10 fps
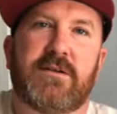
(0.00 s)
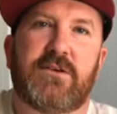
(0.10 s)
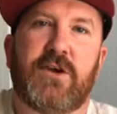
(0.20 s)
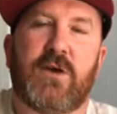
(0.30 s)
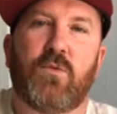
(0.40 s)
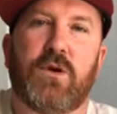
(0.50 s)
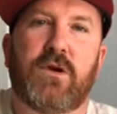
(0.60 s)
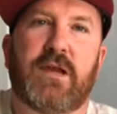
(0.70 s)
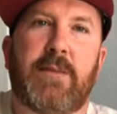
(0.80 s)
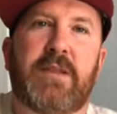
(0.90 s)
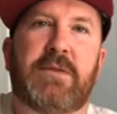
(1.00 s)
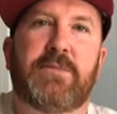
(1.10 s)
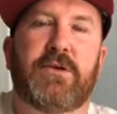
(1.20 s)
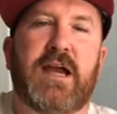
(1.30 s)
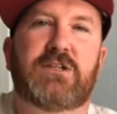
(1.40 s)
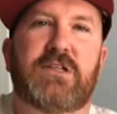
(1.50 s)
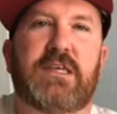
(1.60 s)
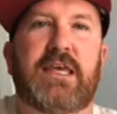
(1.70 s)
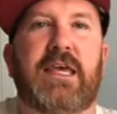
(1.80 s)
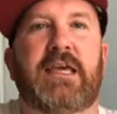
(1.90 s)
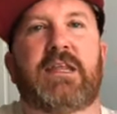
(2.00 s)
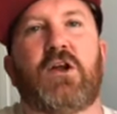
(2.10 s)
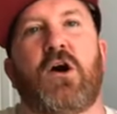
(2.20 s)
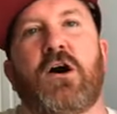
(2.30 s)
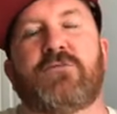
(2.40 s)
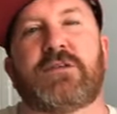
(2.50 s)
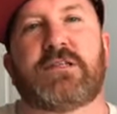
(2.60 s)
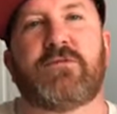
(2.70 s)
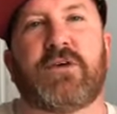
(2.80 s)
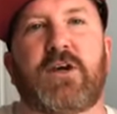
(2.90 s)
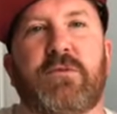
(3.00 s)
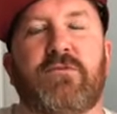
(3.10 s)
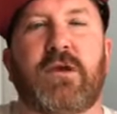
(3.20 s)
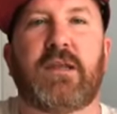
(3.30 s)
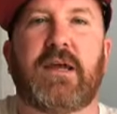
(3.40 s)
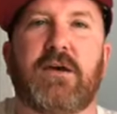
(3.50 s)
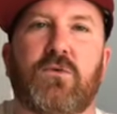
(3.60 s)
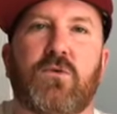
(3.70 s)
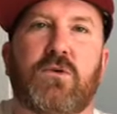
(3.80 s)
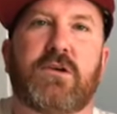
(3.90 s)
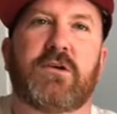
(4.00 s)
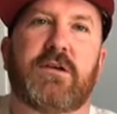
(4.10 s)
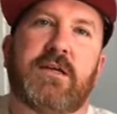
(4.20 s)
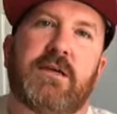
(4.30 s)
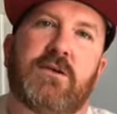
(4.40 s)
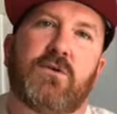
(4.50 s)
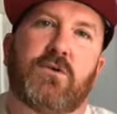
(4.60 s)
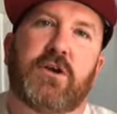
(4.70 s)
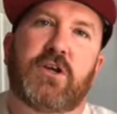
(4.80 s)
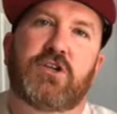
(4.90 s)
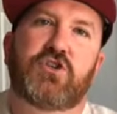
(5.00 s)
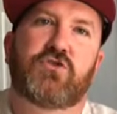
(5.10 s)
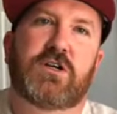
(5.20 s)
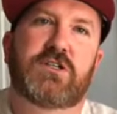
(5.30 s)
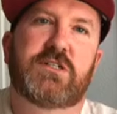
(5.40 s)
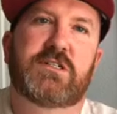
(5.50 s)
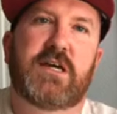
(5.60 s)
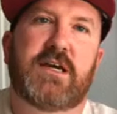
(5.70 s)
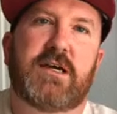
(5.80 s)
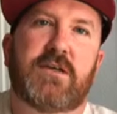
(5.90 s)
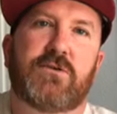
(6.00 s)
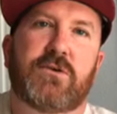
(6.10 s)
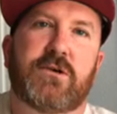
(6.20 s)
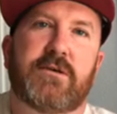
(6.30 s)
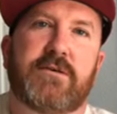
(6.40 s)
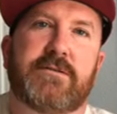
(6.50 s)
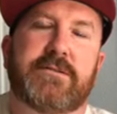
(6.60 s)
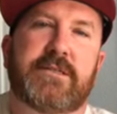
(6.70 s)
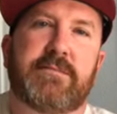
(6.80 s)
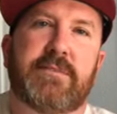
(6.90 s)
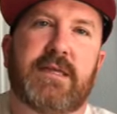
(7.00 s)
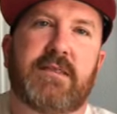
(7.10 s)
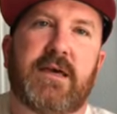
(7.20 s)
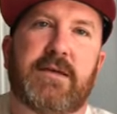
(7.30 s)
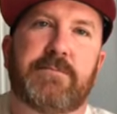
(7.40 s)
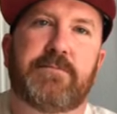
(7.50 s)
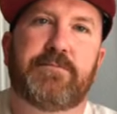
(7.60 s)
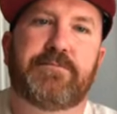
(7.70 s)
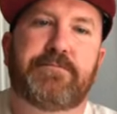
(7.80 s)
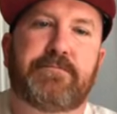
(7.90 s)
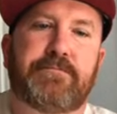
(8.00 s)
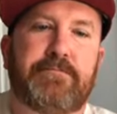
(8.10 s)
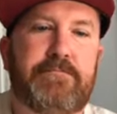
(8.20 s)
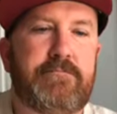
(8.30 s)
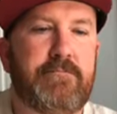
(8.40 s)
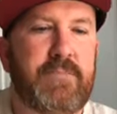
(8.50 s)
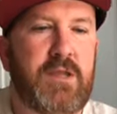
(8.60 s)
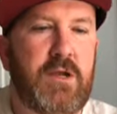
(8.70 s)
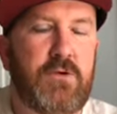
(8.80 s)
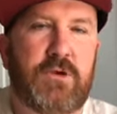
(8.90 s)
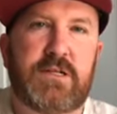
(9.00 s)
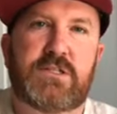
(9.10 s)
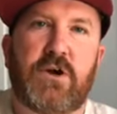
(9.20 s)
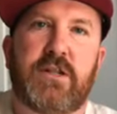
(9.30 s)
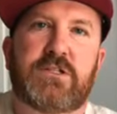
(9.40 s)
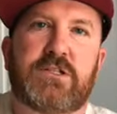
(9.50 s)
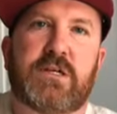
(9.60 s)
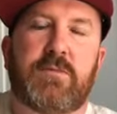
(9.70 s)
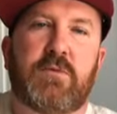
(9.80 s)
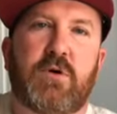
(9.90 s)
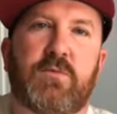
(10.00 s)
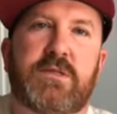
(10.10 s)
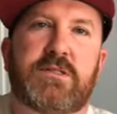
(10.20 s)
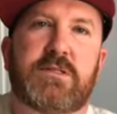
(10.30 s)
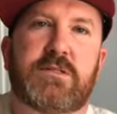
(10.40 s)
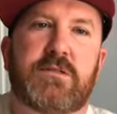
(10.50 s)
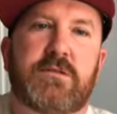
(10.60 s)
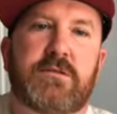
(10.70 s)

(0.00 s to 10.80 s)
You're at work. How many people are actually in an office environment right now or on a construction site or something like that? We're going to get started in just a couple moments.